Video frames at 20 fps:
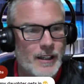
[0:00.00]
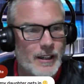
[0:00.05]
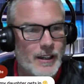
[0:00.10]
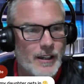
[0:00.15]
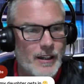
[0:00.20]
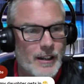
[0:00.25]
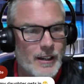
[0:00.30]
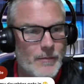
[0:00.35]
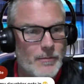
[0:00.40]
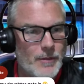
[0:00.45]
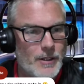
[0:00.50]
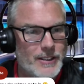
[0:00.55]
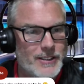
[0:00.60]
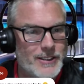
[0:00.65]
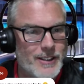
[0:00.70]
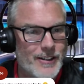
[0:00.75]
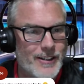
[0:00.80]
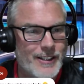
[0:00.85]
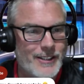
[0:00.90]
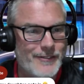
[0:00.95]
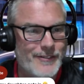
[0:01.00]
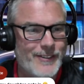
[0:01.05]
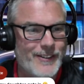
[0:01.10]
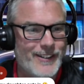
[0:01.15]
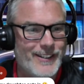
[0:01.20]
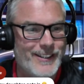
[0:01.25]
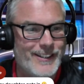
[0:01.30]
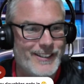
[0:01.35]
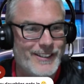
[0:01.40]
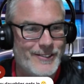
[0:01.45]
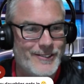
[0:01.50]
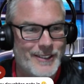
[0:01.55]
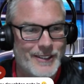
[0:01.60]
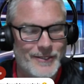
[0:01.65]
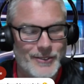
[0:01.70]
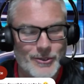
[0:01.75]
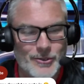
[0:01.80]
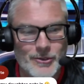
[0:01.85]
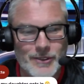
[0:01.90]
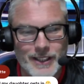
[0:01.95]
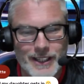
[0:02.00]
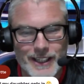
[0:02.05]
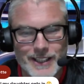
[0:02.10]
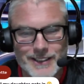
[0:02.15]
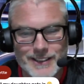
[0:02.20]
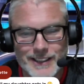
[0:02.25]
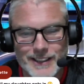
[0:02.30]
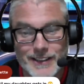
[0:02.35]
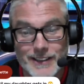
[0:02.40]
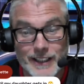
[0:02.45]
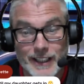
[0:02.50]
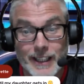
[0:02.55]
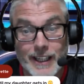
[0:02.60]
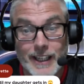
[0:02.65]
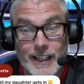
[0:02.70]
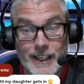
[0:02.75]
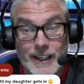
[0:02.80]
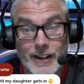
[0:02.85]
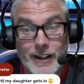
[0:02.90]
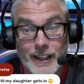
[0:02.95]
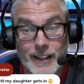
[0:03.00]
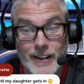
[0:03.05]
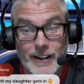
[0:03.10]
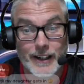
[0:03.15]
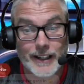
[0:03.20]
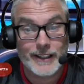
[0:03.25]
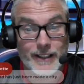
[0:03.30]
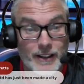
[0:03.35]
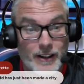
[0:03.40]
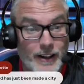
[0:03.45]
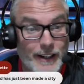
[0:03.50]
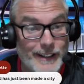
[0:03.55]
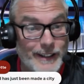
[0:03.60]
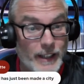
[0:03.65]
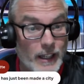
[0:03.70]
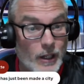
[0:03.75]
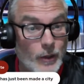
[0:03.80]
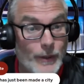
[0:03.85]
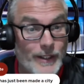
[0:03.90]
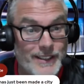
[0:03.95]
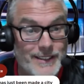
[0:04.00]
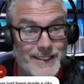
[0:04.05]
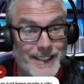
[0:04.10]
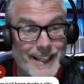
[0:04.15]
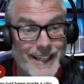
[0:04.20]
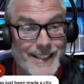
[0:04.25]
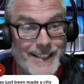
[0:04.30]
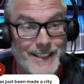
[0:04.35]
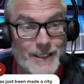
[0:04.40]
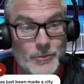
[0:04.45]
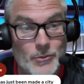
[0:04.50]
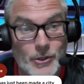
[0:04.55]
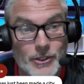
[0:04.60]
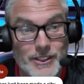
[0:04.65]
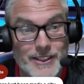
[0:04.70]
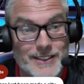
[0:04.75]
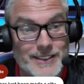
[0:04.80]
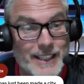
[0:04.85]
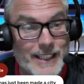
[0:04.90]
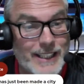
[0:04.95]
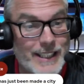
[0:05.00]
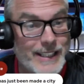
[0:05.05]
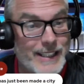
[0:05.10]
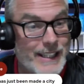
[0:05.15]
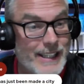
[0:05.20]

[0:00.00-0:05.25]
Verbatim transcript: uh, my Sky's fine until the door gets in. Yeah, I, I I know exactly what you're saying